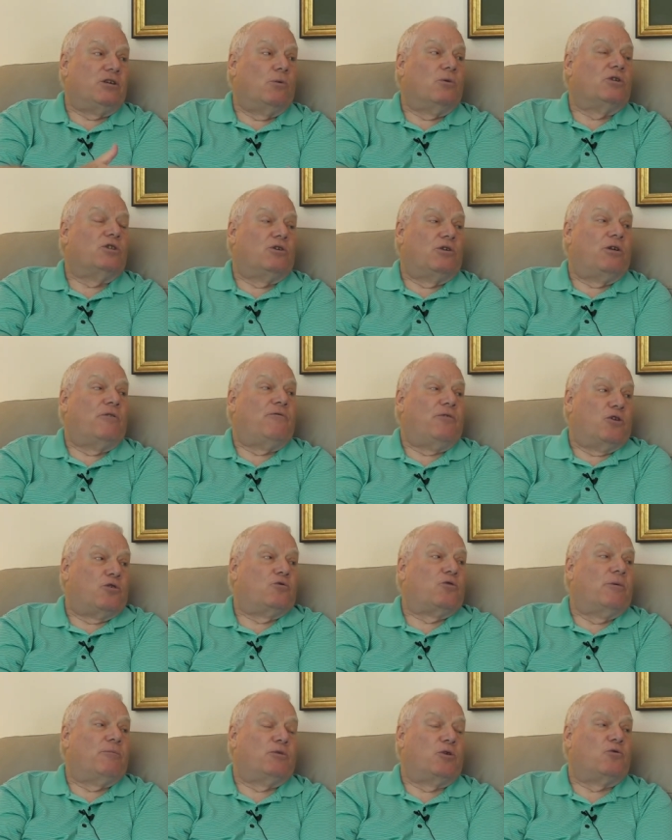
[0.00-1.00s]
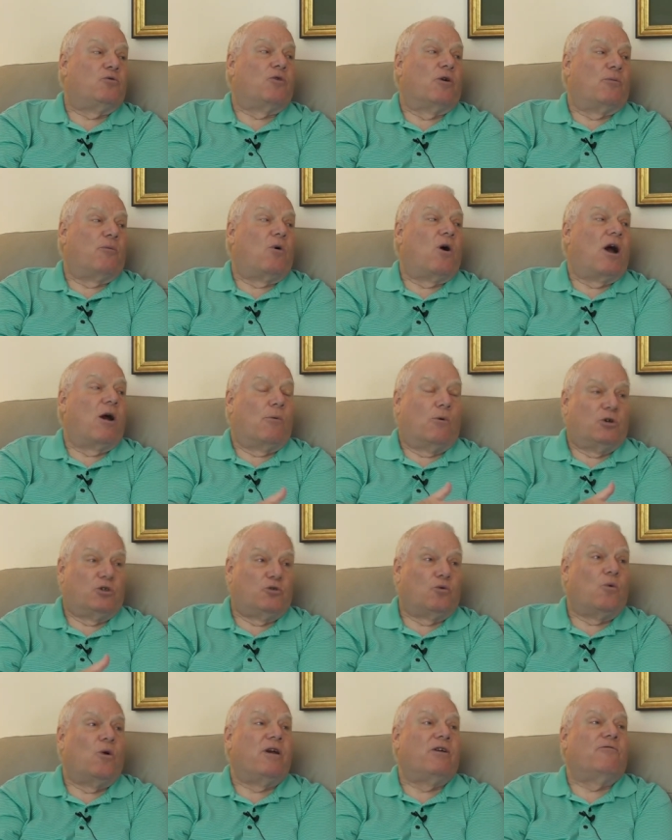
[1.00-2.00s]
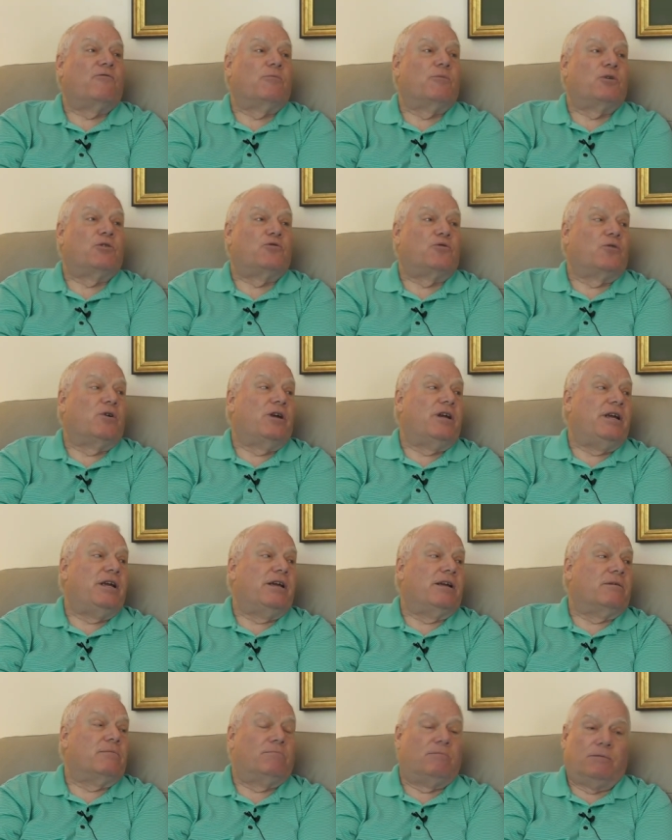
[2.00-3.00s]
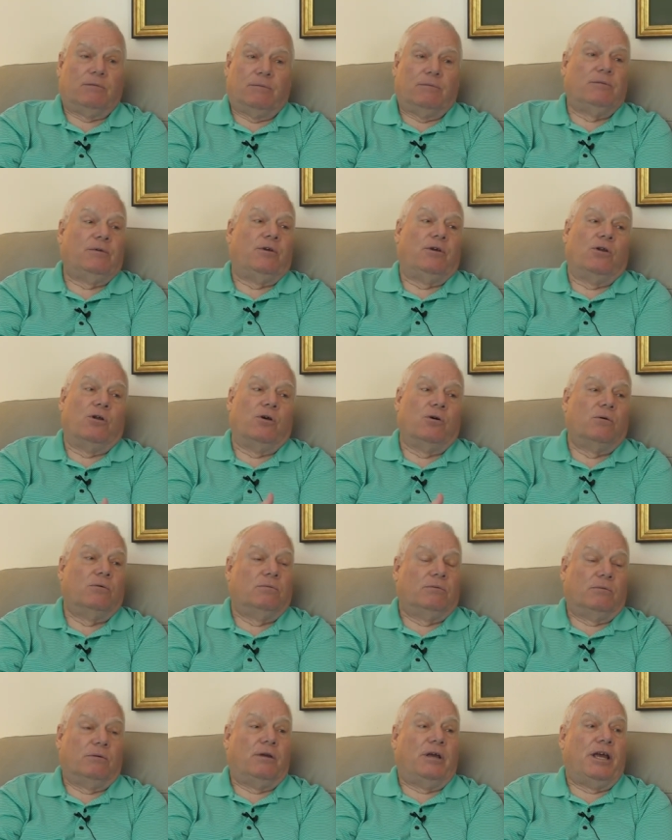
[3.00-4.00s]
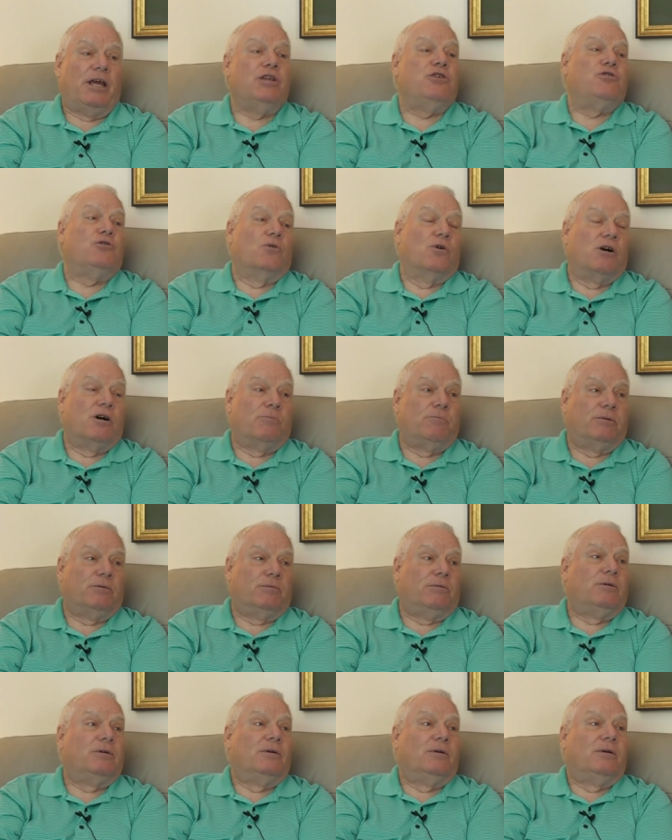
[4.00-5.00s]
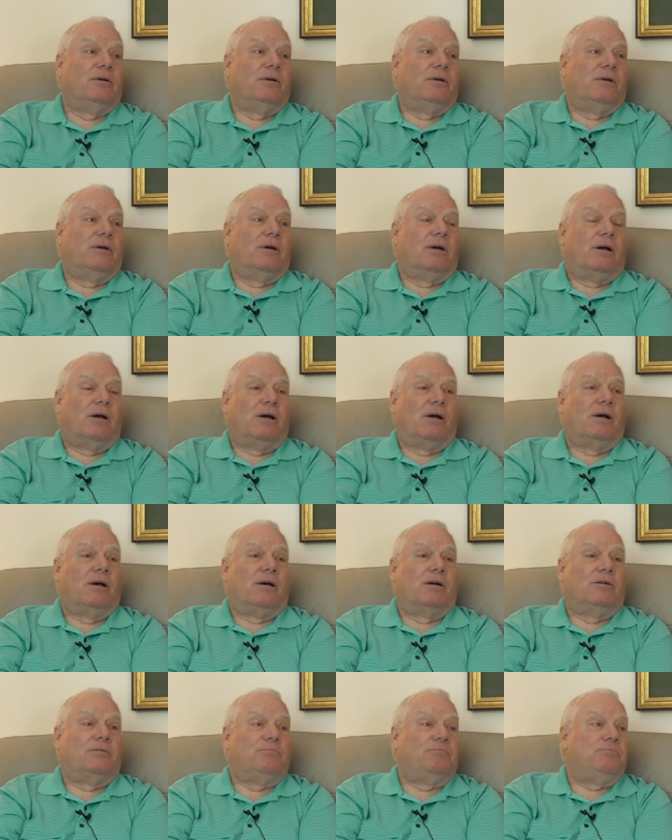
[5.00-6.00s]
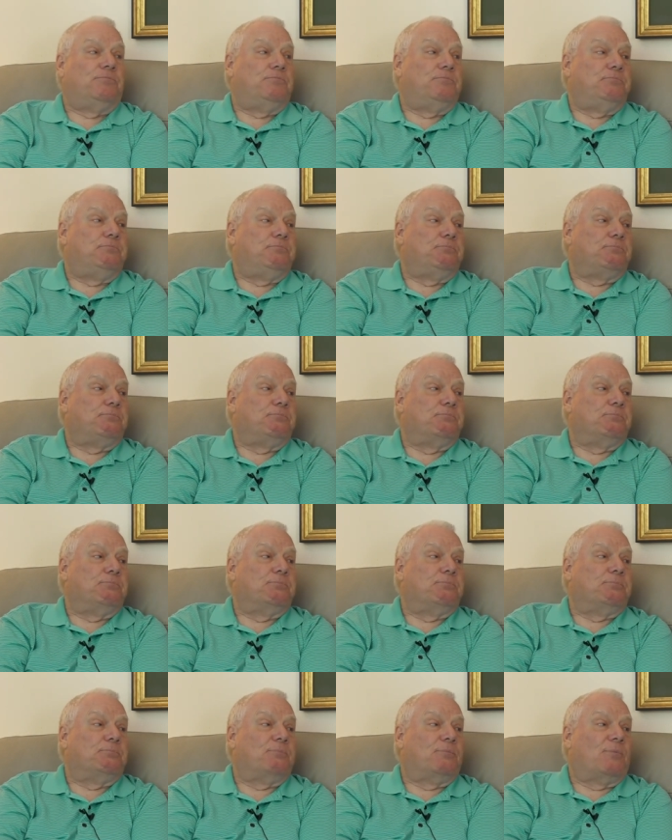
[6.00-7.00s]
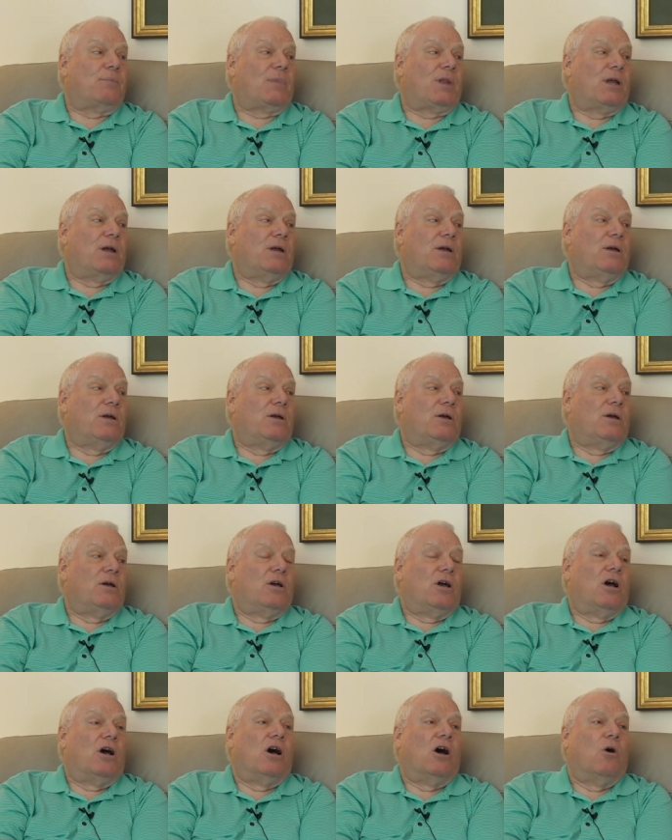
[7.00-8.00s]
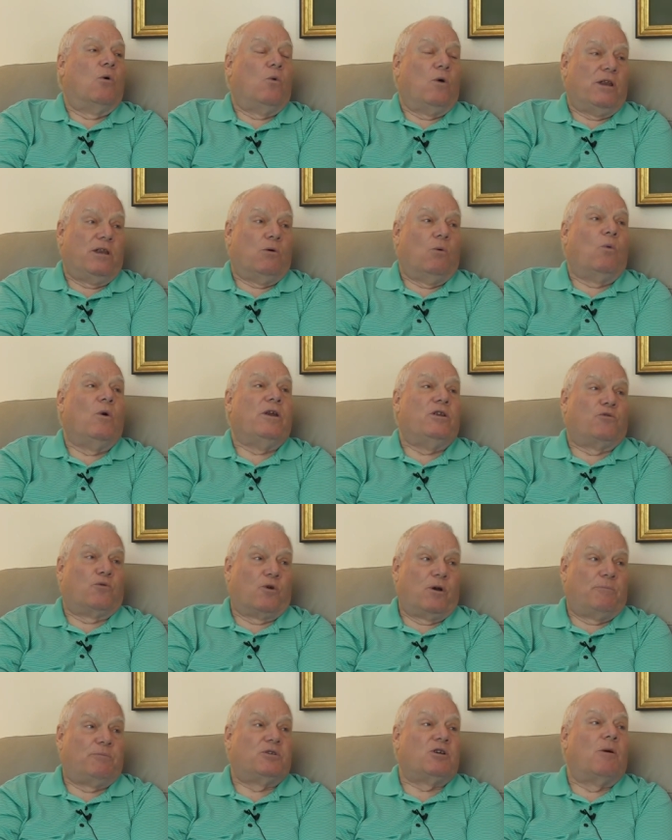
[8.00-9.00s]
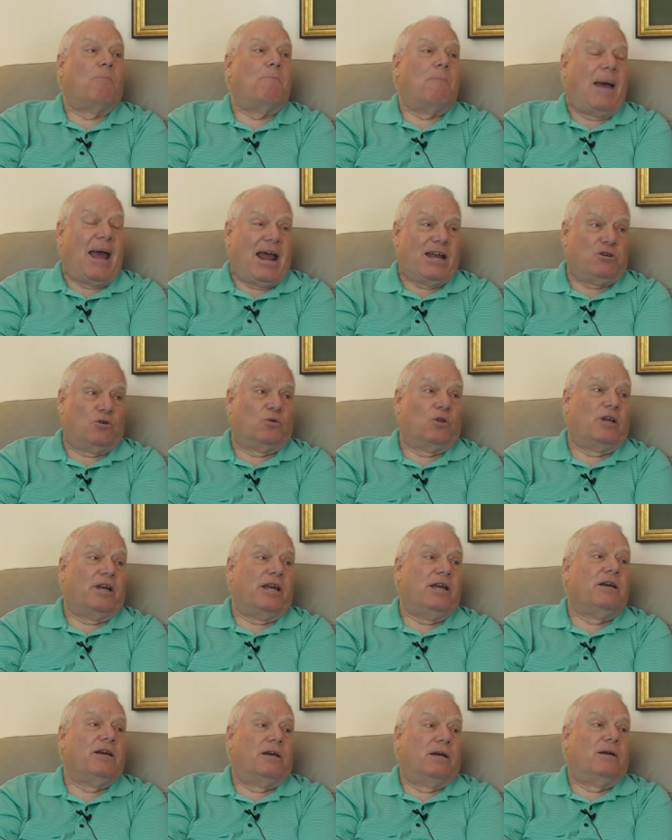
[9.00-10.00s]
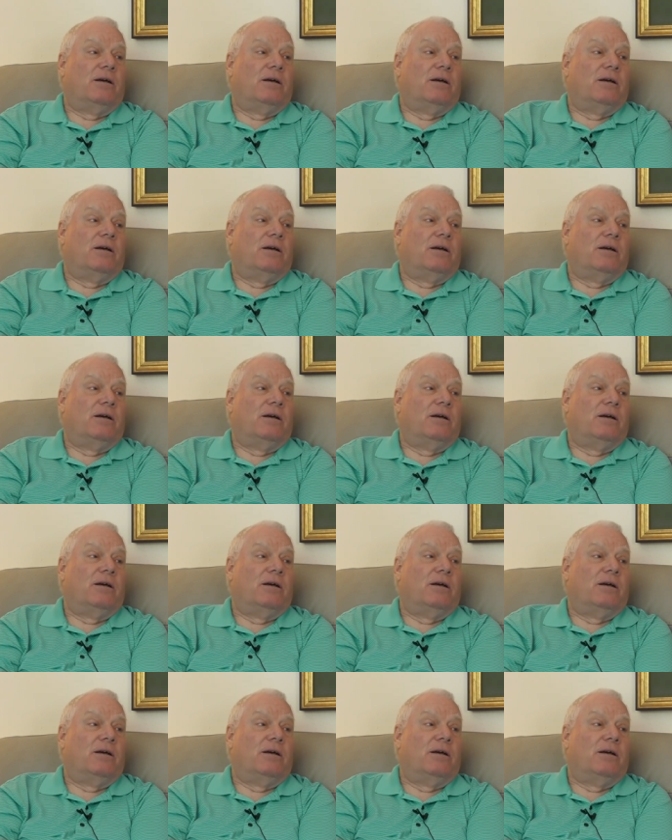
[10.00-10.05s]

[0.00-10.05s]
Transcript: It would, if you tripped the tripwire, would swing from the tree and, you know, eat you up. Did, did uh, any of those get tripped, but nobody got hurt? Uh, we we tripped some manually.